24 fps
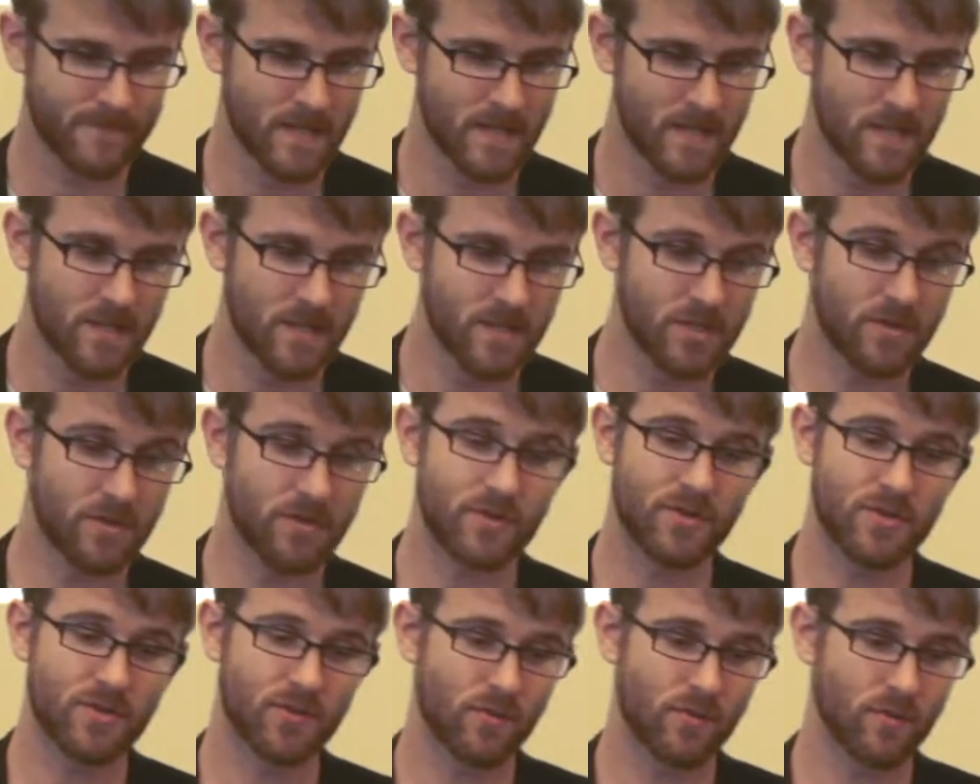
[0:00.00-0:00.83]
So
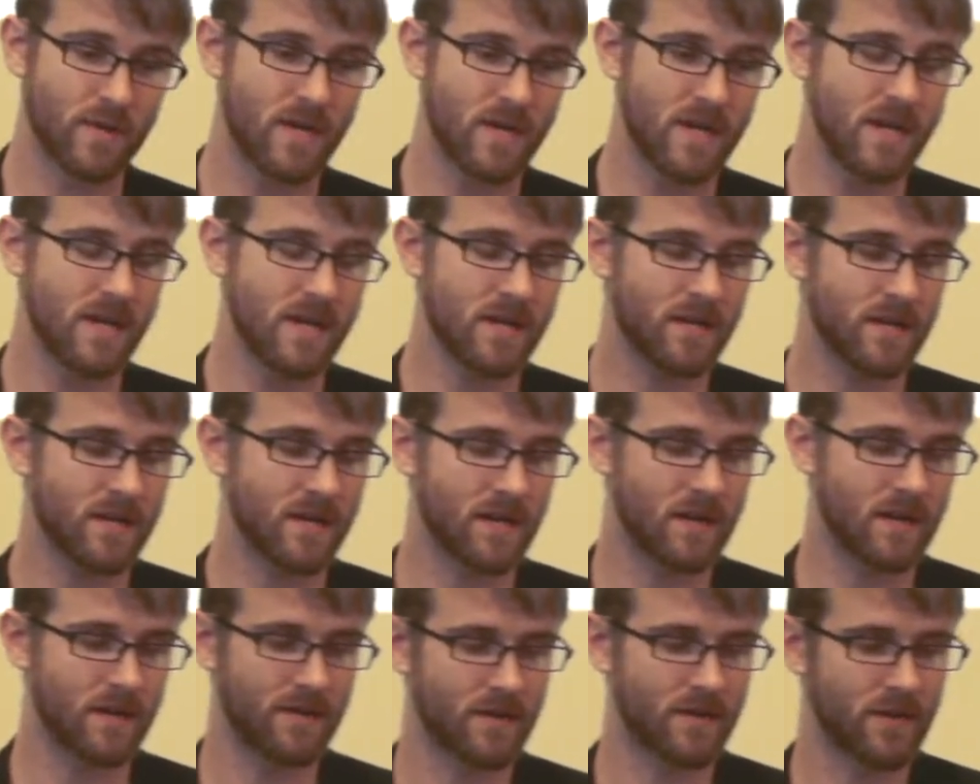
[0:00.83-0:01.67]
there's three
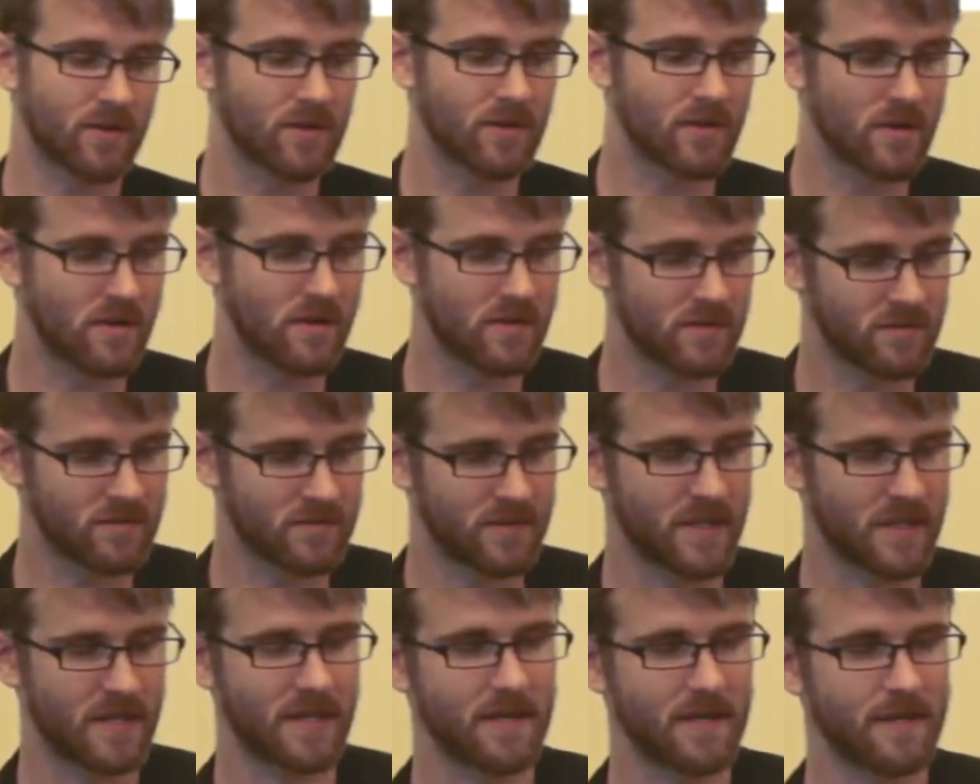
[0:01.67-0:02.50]
that are called,
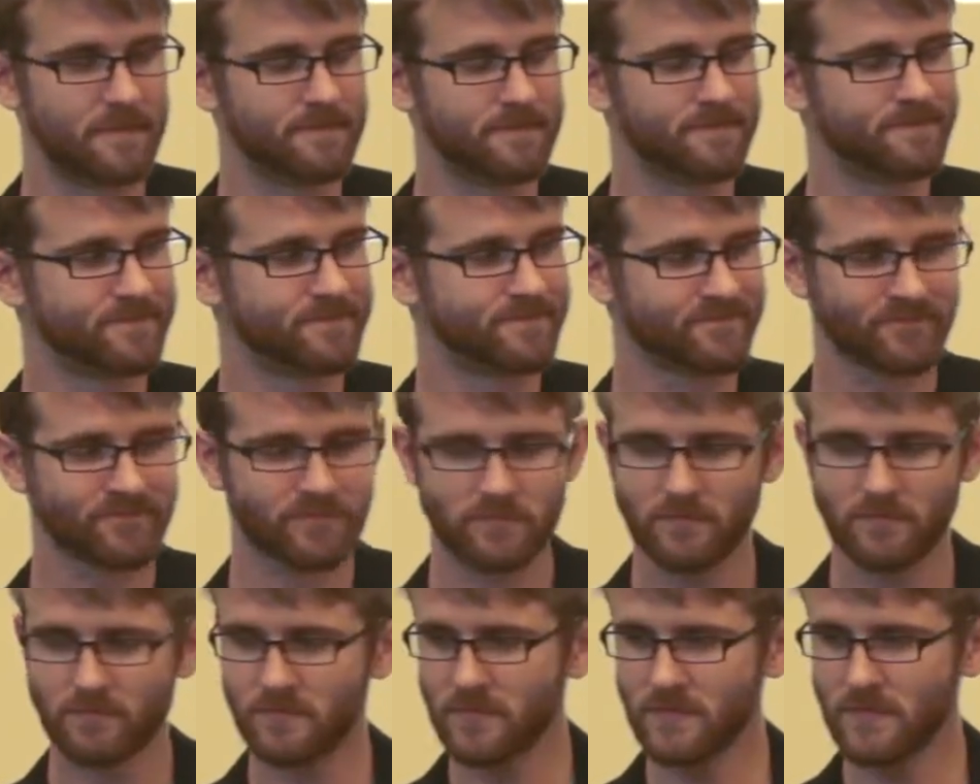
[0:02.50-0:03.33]

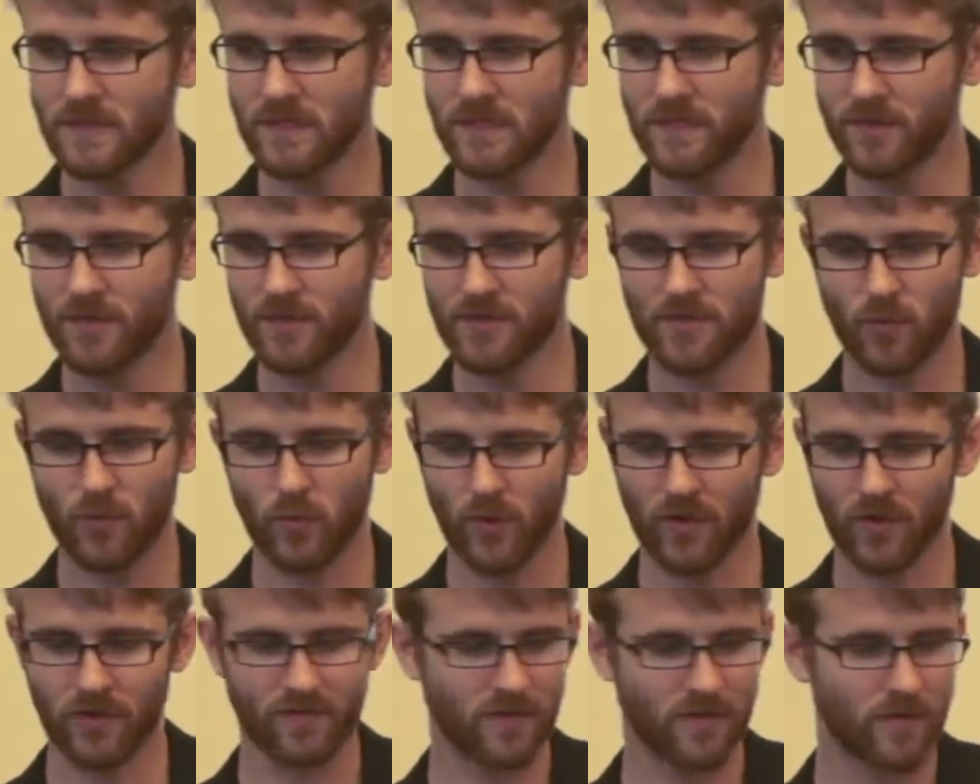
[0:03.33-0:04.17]
there's a
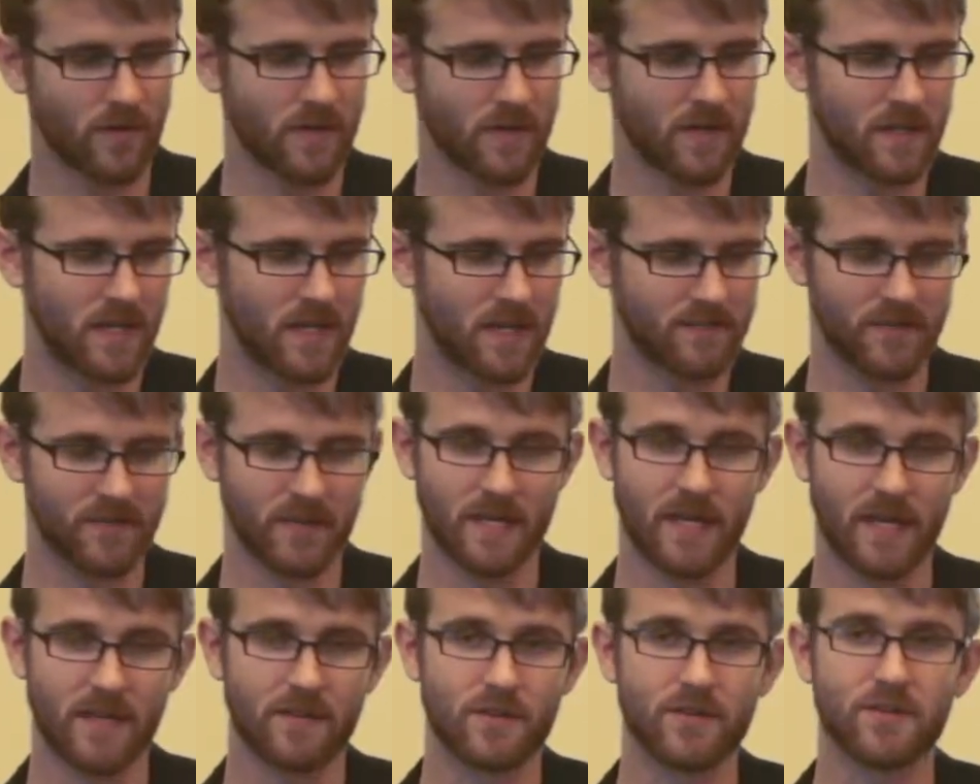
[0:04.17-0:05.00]
word for it, I
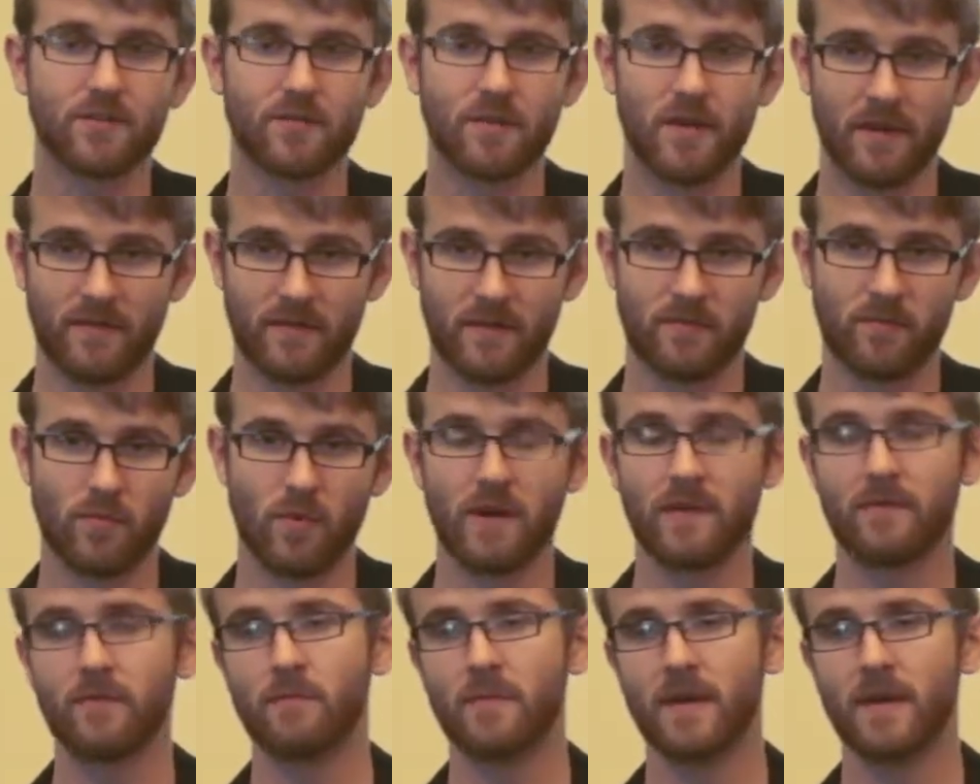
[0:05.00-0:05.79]
forget. There's three of them. One of them went